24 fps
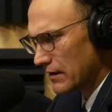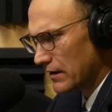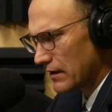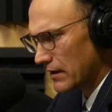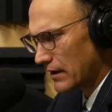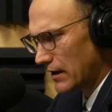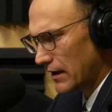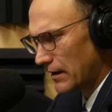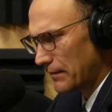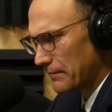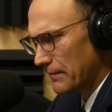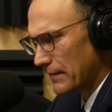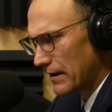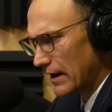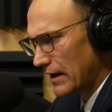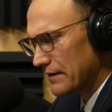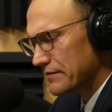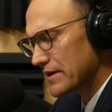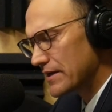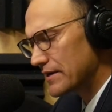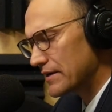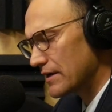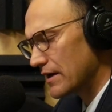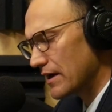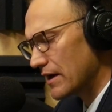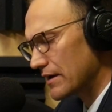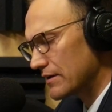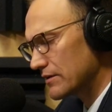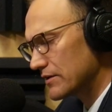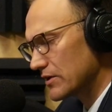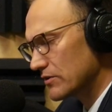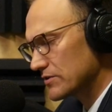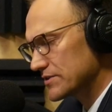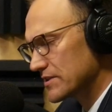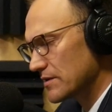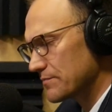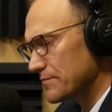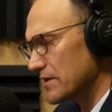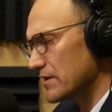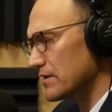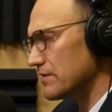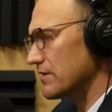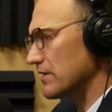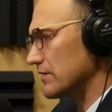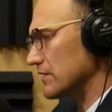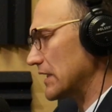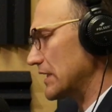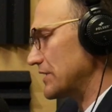And then,
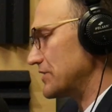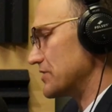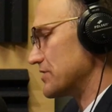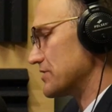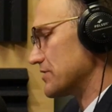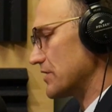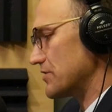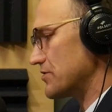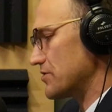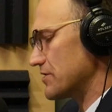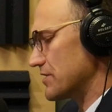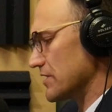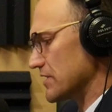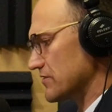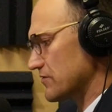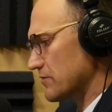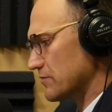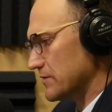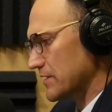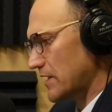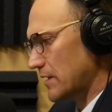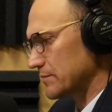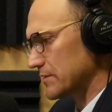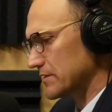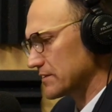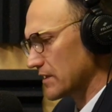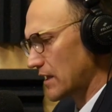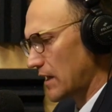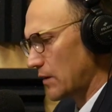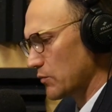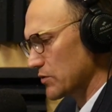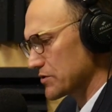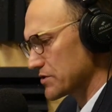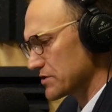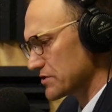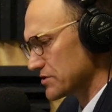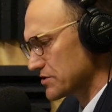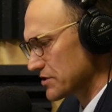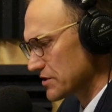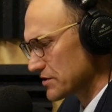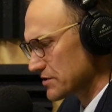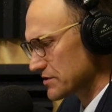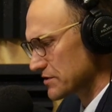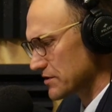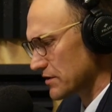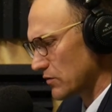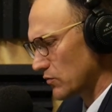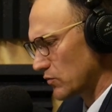something the legislature does from time to time, which is
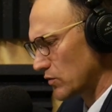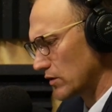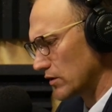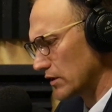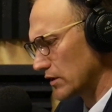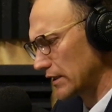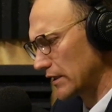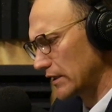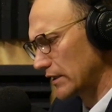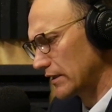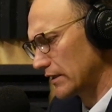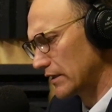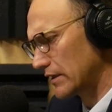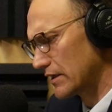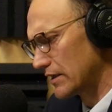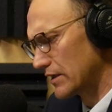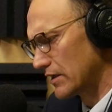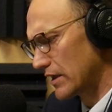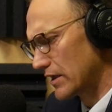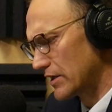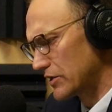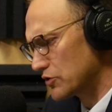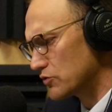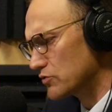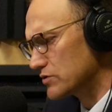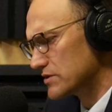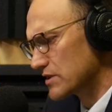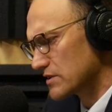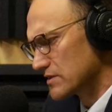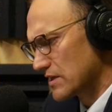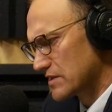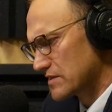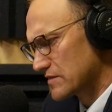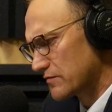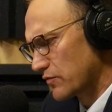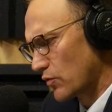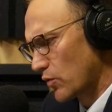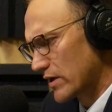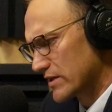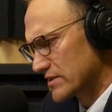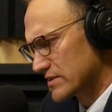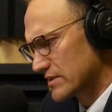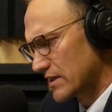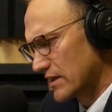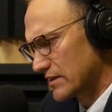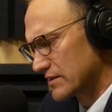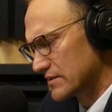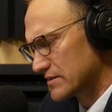just really, it uses its
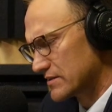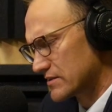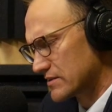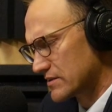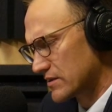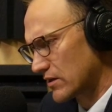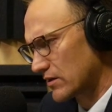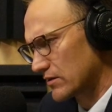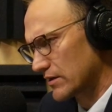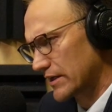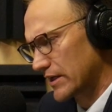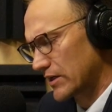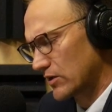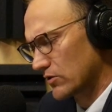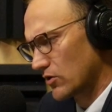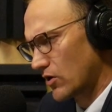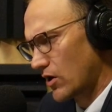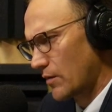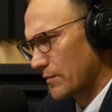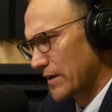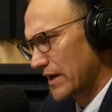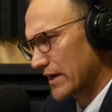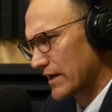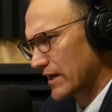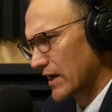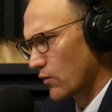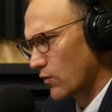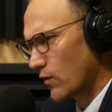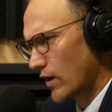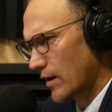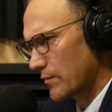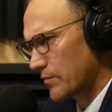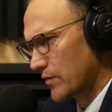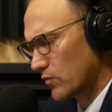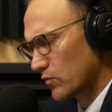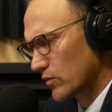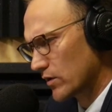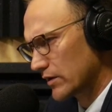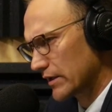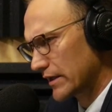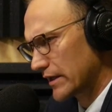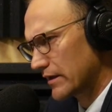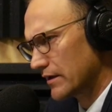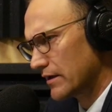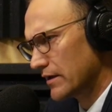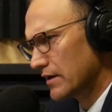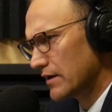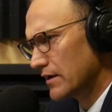voice, not necessarily in a lawmaking way, but
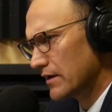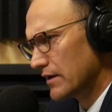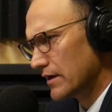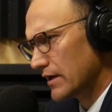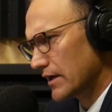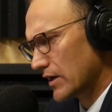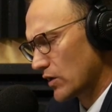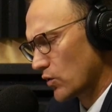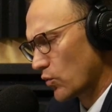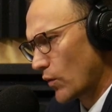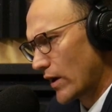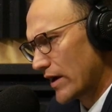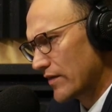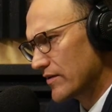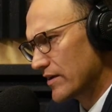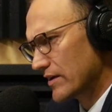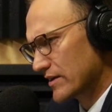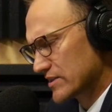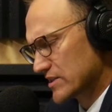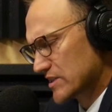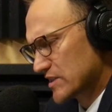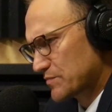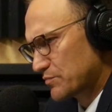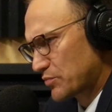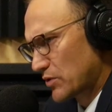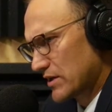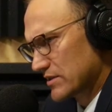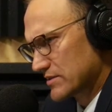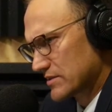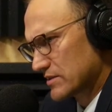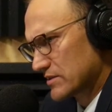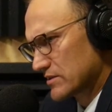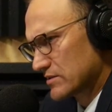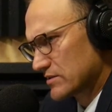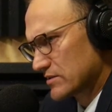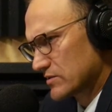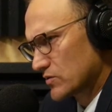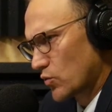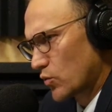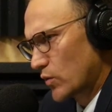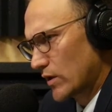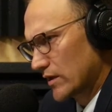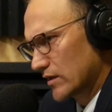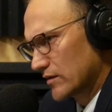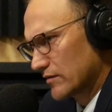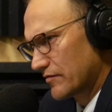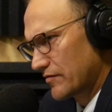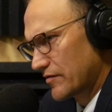really in a way that expresses the
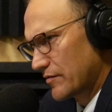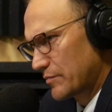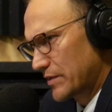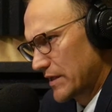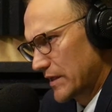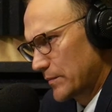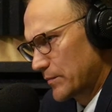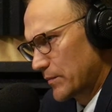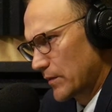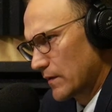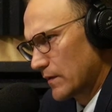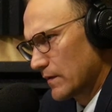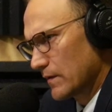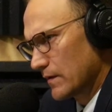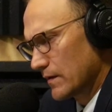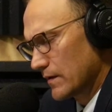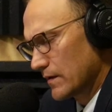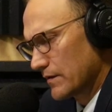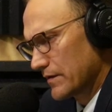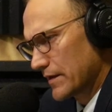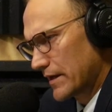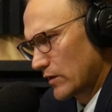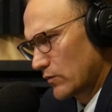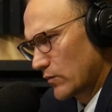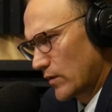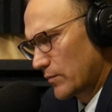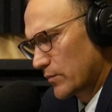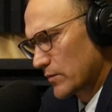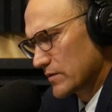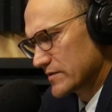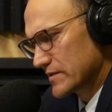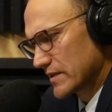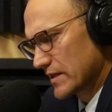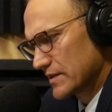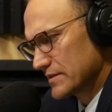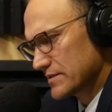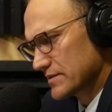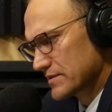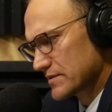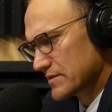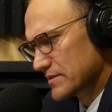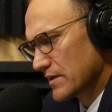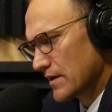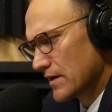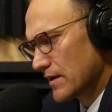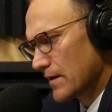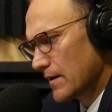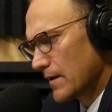will of the people that it represents.
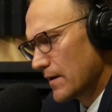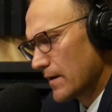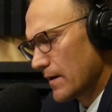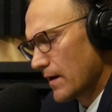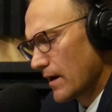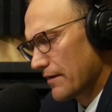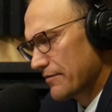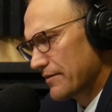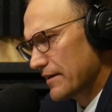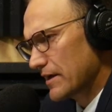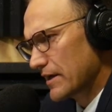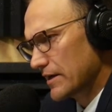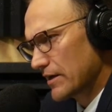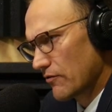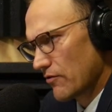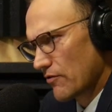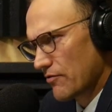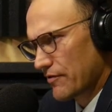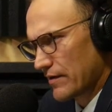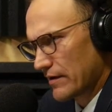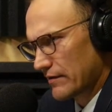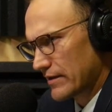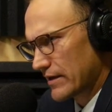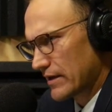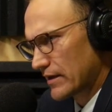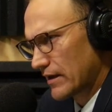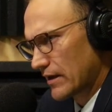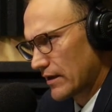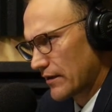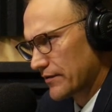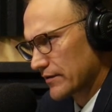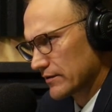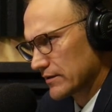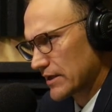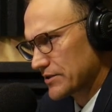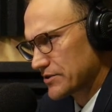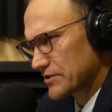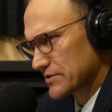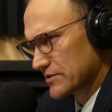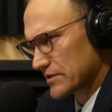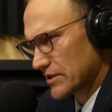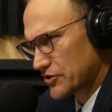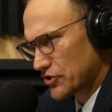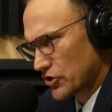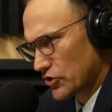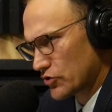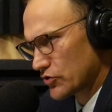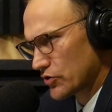I think another thing that the
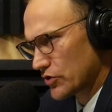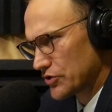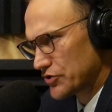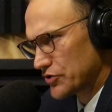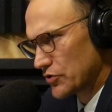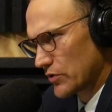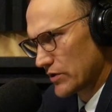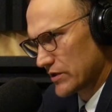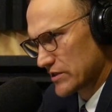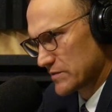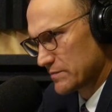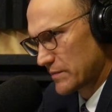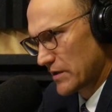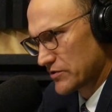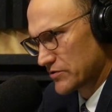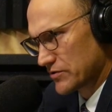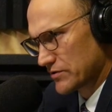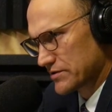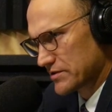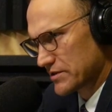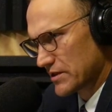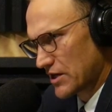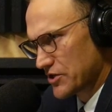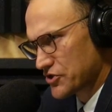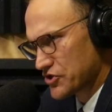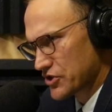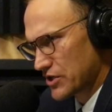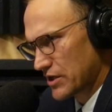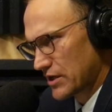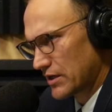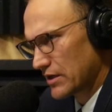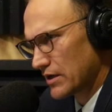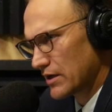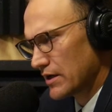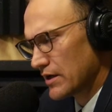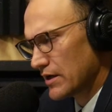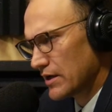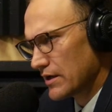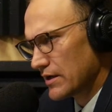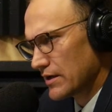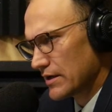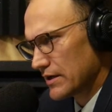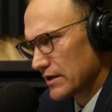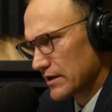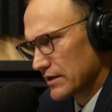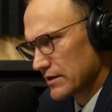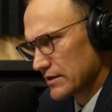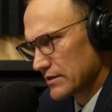legislature could do in a special session
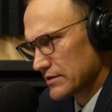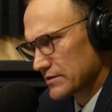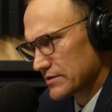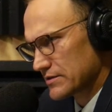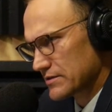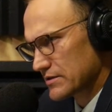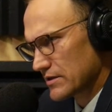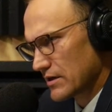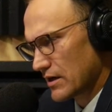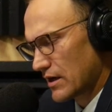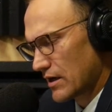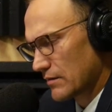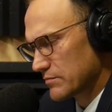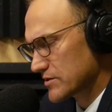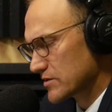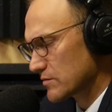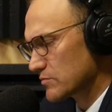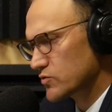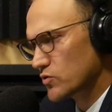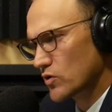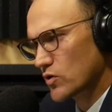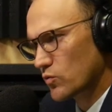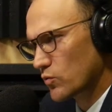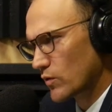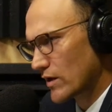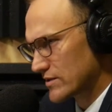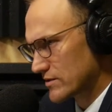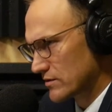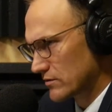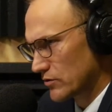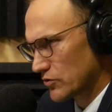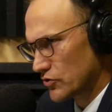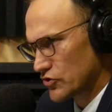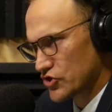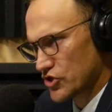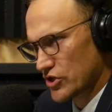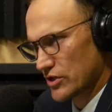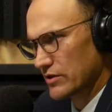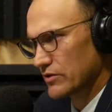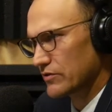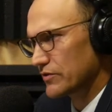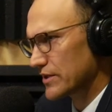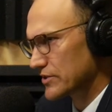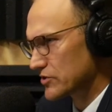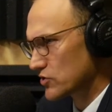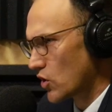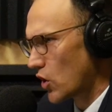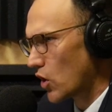is some sort of resolution
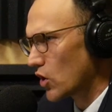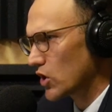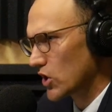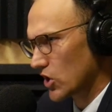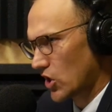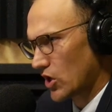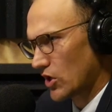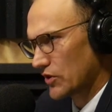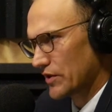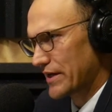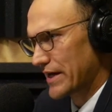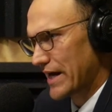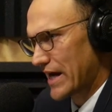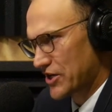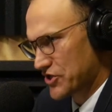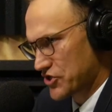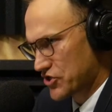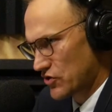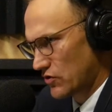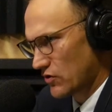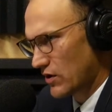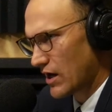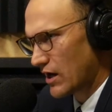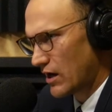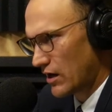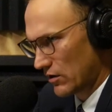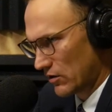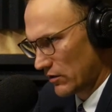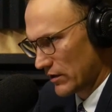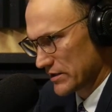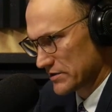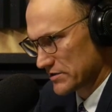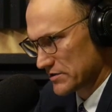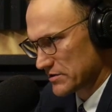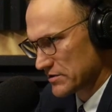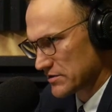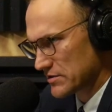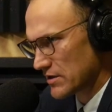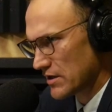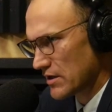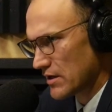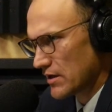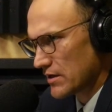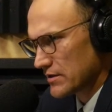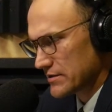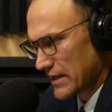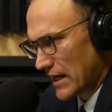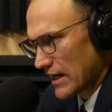that's calling on the National Congress
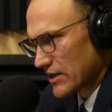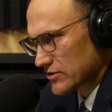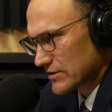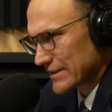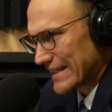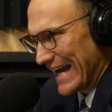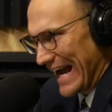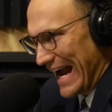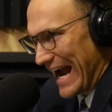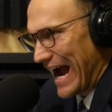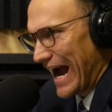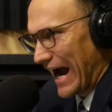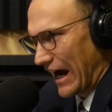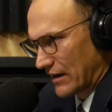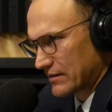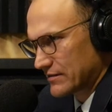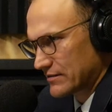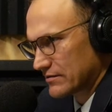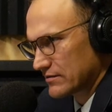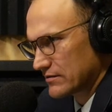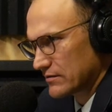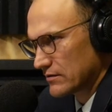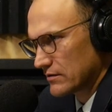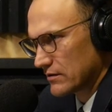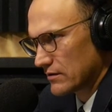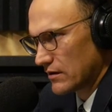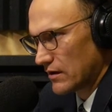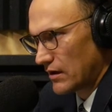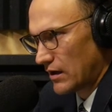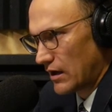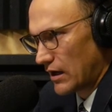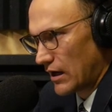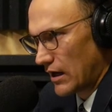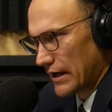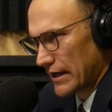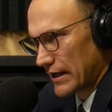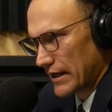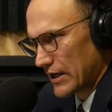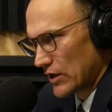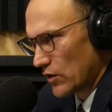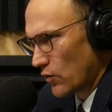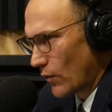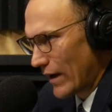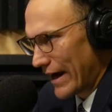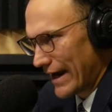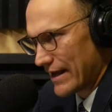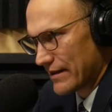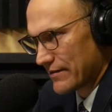to actually act in a
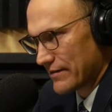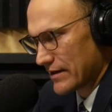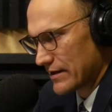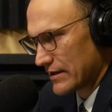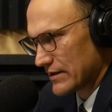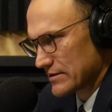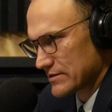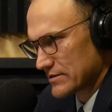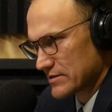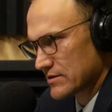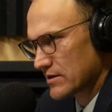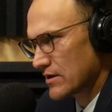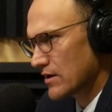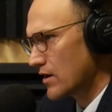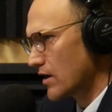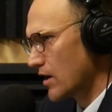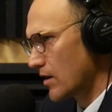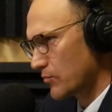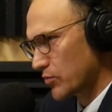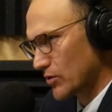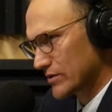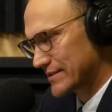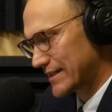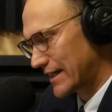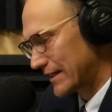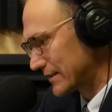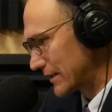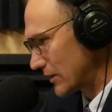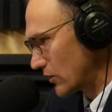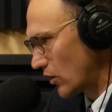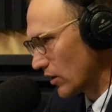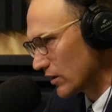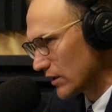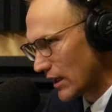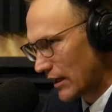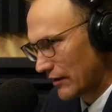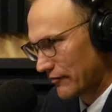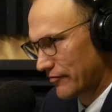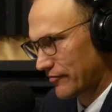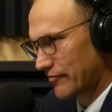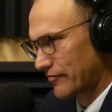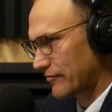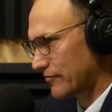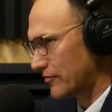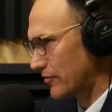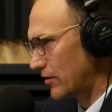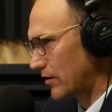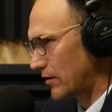way that is protecting all
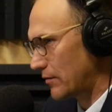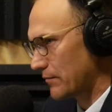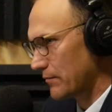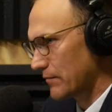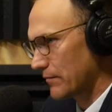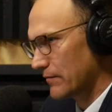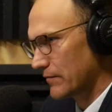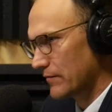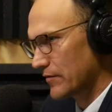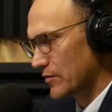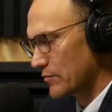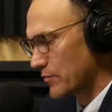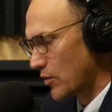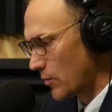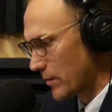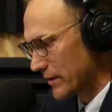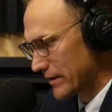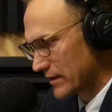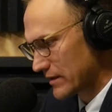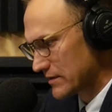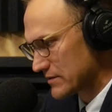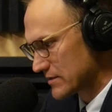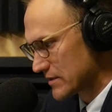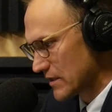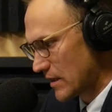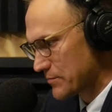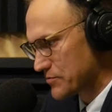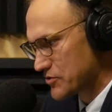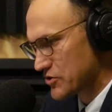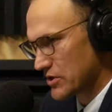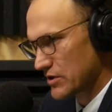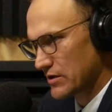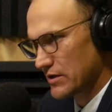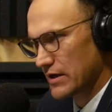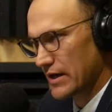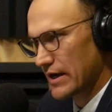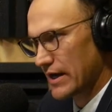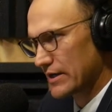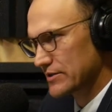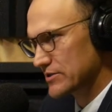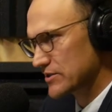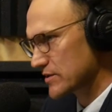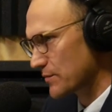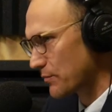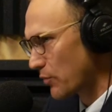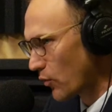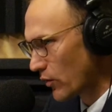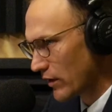life from the moment of conception and
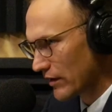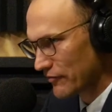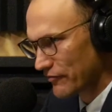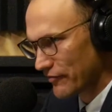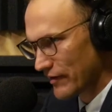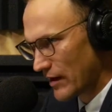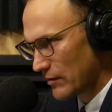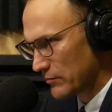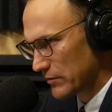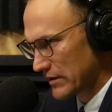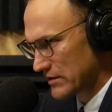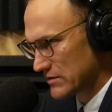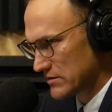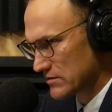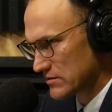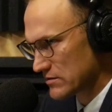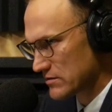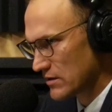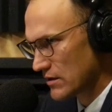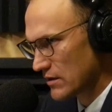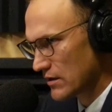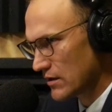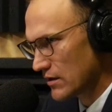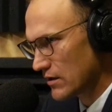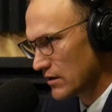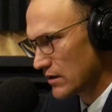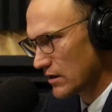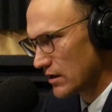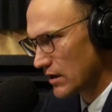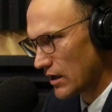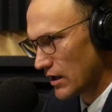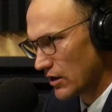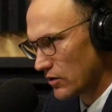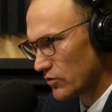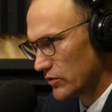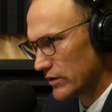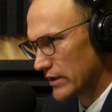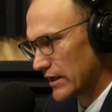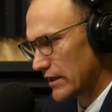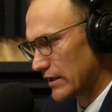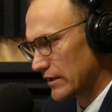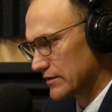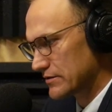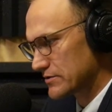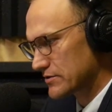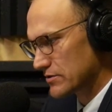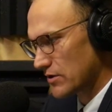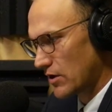supporting families who need
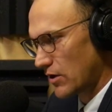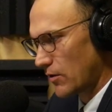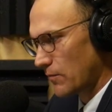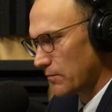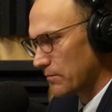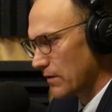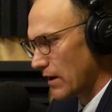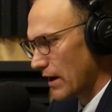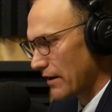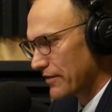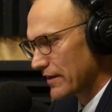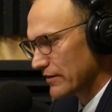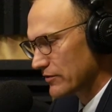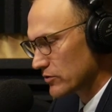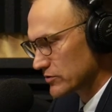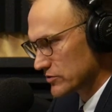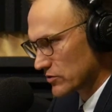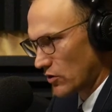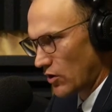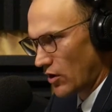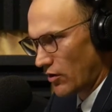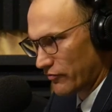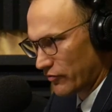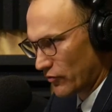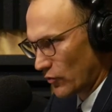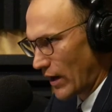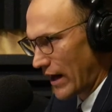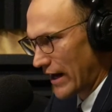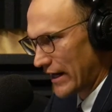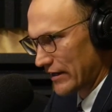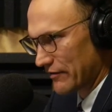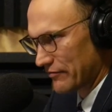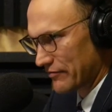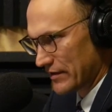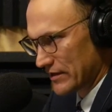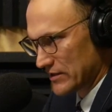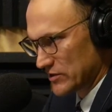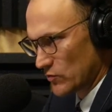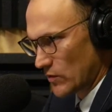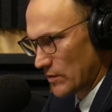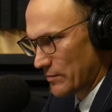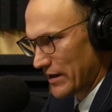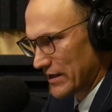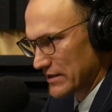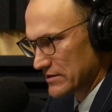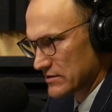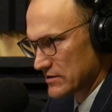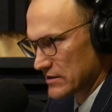it. So I think those are all a variety of things that we
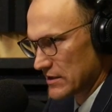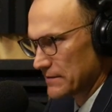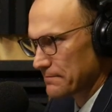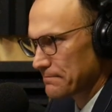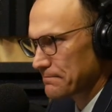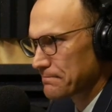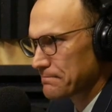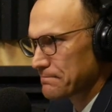might see.